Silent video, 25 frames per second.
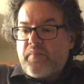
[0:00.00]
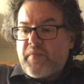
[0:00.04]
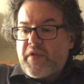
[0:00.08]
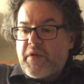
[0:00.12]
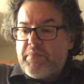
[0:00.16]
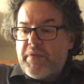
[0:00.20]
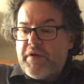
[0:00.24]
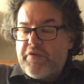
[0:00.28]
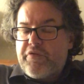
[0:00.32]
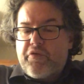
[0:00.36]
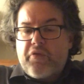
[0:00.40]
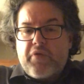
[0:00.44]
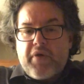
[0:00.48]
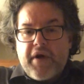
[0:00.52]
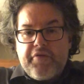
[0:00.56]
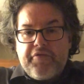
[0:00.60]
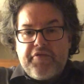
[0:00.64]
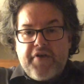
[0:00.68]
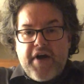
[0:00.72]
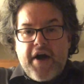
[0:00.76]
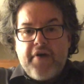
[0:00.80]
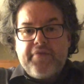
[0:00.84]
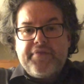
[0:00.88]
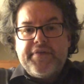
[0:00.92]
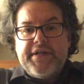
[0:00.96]
before I
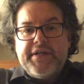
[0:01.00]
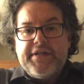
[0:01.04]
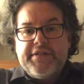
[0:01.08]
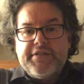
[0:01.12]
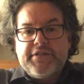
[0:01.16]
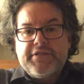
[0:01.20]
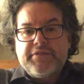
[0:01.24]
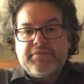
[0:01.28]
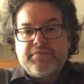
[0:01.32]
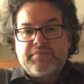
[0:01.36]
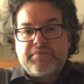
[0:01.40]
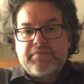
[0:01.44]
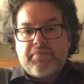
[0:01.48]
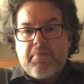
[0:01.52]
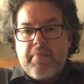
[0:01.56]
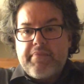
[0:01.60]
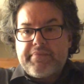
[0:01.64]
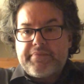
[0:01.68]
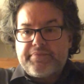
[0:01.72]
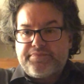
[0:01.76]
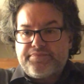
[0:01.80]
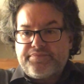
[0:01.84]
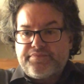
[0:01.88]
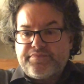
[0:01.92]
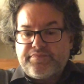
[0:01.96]
found these,
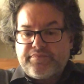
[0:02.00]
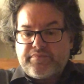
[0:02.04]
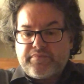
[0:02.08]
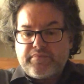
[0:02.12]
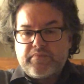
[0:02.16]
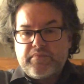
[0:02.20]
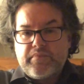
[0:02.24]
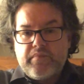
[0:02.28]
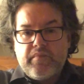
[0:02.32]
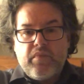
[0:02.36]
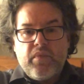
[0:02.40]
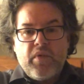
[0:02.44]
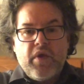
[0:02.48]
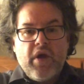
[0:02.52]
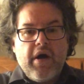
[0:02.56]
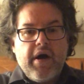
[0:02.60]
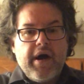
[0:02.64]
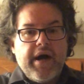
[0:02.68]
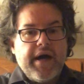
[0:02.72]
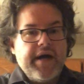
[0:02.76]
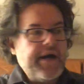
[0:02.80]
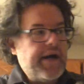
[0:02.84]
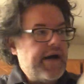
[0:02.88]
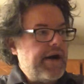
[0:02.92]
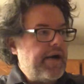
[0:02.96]

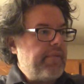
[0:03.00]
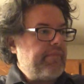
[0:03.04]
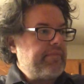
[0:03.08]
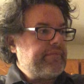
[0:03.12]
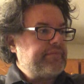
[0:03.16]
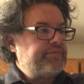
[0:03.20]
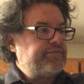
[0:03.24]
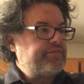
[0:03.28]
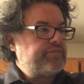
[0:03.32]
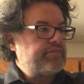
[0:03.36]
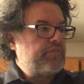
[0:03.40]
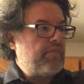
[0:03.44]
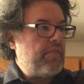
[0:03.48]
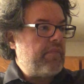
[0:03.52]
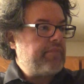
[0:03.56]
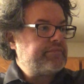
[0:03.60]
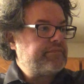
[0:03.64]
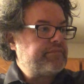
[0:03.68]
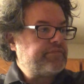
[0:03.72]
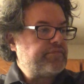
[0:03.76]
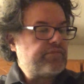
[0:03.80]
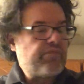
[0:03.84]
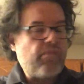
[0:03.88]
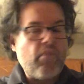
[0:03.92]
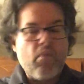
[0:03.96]
I have
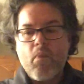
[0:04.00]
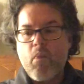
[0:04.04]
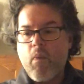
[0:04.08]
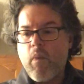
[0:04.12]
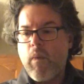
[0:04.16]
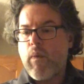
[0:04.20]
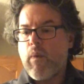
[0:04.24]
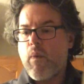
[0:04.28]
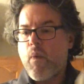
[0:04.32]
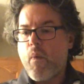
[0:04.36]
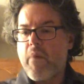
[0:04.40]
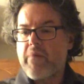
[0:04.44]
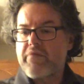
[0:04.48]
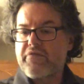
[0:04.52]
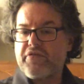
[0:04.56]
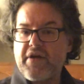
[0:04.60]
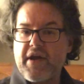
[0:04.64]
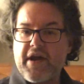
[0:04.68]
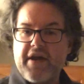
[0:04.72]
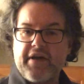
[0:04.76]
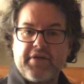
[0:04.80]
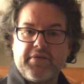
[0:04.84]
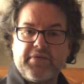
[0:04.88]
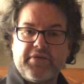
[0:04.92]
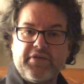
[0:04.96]

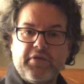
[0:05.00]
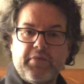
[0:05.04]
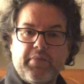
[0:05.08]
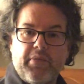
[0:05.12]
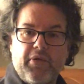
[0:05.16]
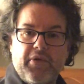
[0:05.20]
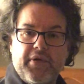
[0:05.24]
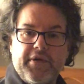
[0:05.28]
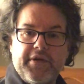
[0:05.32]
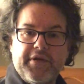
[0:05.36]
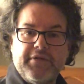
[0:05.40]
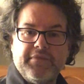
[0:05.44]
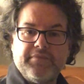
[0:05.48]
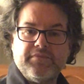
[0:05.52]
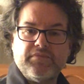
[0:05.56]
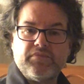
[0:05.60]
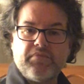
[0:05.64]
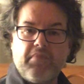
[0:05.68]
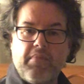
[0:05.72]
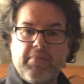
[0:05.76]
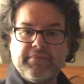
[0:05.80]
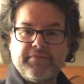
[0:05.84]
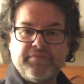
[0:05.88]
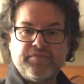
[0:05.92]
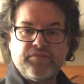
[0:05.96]
another bowl here,
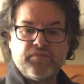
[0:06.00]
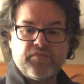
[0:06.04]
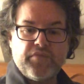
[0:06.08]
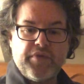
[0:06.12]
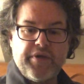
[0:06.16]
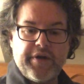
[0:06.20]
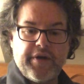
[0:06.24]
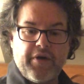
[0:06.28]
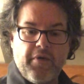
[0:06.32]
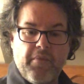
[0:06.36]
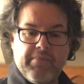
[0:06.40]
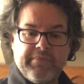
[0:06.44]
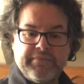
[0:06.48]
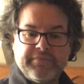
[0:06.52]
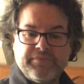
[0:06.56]
you know.